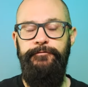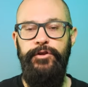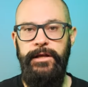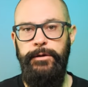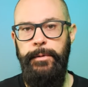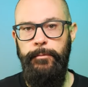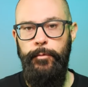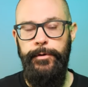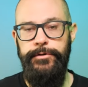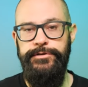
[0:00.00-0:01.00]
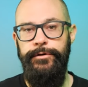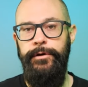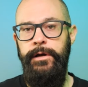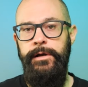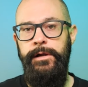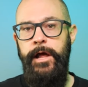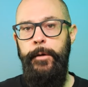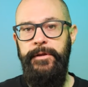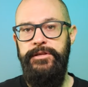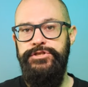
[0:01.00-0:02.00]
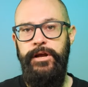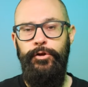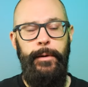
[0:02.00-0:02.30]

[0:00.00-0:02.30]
If you'd like to become a producer, help out the channel,